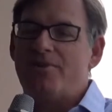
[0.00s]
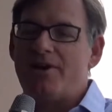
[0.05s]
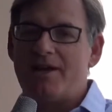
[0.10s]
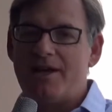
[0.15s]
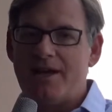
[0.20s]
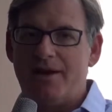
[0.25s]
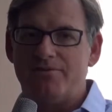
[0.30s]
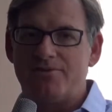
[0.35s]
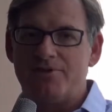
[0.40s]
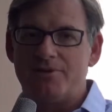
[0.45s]
very
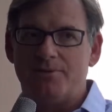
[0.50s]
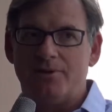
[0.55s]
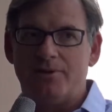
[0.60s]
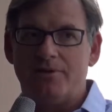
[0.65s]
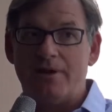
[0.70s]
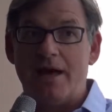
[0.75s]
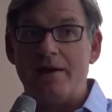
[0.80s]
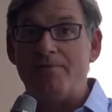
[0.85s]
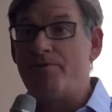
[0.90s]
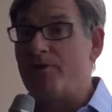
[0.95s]

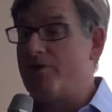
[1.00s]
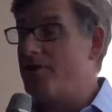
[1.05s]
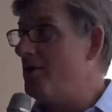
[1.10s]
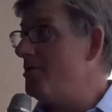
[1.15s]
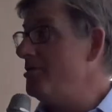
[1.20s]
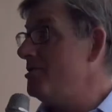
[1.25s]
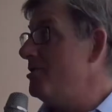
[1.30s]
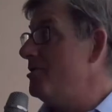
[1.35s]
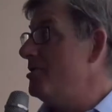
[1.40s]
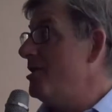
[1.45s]
comfortable. And for
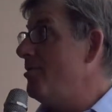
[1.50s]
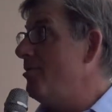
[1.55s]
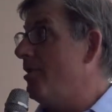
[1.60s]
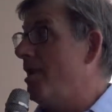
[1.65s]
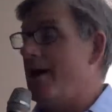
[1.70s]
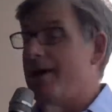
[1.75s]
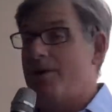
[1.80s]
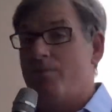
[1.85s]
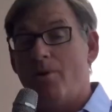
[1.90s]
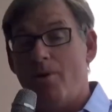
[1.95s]
those who don't
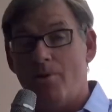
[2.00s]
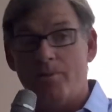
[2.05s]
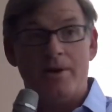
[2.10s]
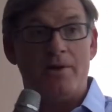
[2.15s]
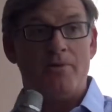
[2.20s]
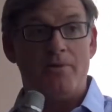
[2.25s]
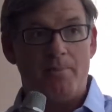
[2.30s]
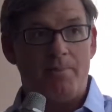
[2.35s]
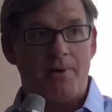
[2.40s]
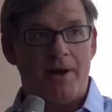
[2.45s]
like what
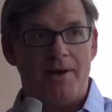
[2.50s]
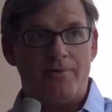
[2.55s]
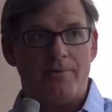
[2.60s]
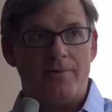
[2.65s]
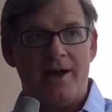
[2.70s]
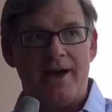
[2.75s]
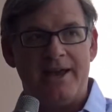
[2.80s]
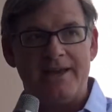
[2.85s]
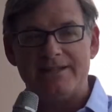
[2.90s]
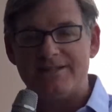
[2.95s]
we
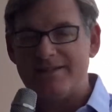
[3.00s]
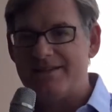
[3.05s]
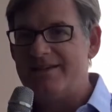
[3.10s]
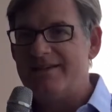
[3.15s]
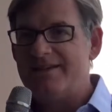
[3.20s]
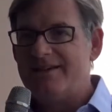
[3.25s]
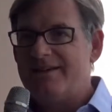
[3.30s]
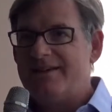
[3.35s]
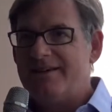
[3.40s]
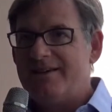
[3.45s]
write,
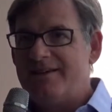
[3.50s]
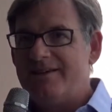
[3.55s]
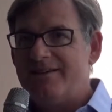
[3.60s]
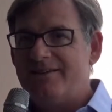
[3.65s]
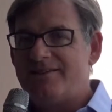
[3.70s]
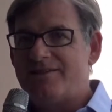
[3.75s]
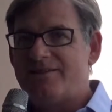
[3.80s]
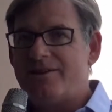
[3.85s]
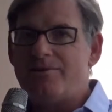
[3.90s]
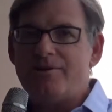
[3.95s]

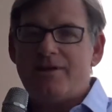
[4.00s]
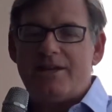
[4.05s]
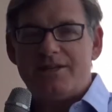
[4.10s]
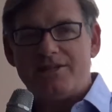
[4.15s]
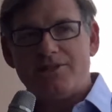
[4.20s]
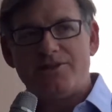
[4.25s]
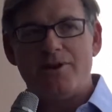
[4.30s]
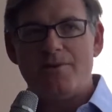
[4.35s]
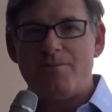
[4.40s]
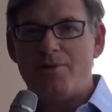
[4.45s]
don't
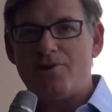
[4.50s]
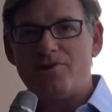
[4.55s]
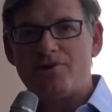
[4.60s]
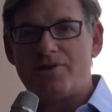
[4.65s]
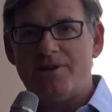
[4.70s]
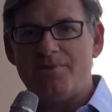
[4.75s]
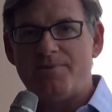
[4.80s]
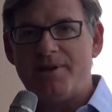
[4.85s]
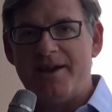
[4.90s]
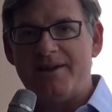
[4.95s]
get so
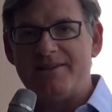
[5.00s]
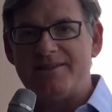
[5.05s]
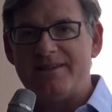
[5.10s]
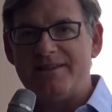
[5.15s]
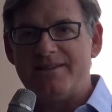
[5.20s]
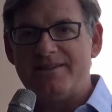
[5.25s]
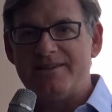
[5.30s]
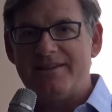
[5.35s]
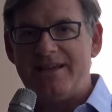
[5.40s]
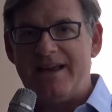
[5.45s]
emotional about
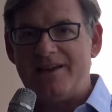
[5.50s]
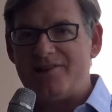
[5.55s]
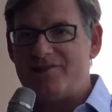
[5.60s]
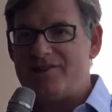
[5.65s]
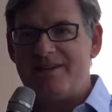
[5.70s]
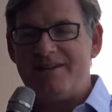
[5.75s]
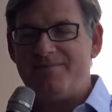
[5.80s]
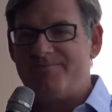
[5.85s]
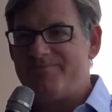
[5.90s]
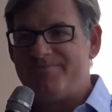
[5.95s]
it.
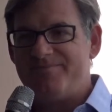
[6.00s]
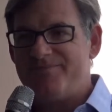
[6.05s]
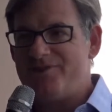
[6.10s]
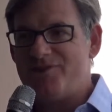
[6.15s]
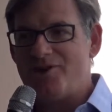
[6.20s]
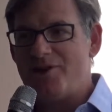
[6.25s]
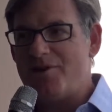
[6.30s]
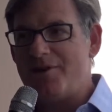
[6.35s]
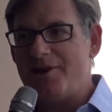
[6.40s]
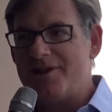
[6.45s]
Actually,
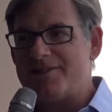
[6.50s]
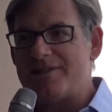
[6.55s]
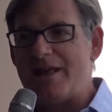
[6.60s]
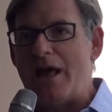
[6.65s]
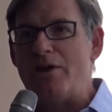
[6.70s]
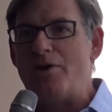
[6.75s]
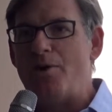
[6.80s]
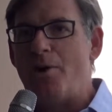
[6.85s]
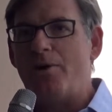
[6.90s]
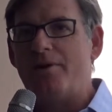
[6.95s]
journalists
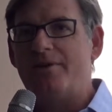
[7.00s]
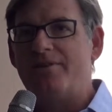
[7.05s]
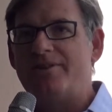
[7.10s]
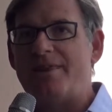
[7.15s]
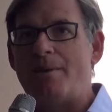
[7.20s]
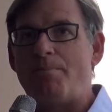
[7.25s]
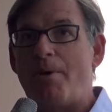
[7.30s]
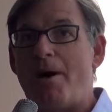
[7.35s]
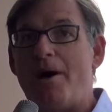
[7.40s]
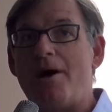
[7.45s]
are not,
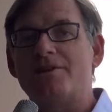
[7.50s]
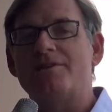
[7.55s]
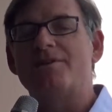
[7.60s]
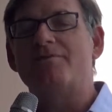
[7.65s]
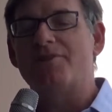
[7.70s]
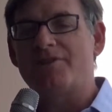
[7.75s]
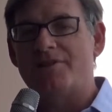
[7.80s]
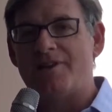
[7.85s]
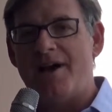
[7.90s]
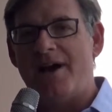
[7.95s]
they're part
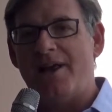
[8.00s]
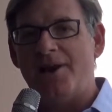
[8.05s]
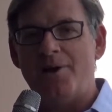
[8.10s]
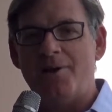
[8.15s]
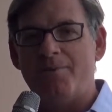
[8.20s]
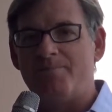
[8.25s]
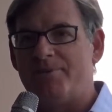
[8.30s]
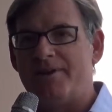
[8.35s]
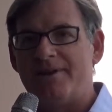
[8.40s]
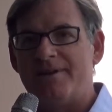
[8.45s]
of the
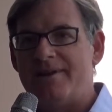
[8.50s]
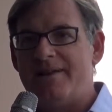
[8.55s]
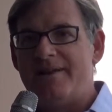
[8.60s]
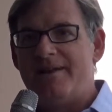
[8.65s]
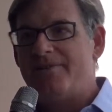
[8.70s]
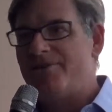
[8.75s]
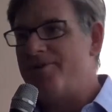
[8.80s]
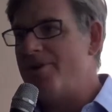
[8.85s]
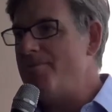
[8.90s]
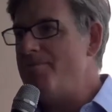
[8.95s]
dialogue, but
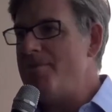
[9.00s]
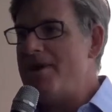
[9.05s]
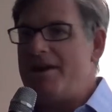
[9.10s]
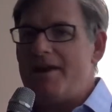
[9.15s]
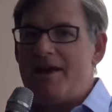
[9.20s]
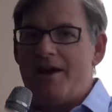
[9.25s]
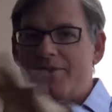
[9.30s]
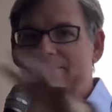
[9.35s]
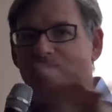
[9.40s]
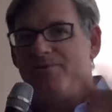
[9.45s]
there are
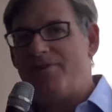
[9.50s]
many other